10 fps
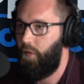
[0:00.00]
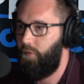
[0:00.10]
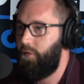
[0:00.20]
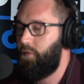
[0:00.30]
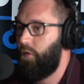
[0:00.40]
And
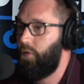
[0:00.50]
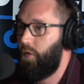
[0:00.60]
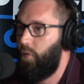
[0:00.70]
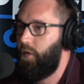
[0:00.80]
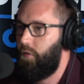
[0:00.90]
that's another
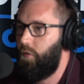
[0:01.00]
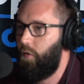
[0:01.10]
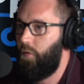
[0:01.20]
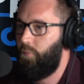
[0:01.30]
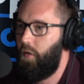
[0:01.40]
good way to do
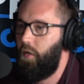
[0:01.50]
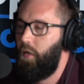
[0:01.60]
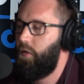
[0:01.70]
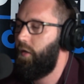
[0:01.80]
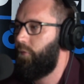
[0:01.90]
it. But
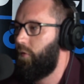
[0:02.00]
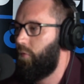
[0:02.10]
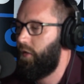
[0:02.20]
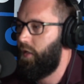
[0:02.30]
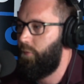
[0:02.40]
you definitely
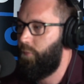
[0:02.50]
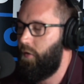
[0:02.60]
want to keep it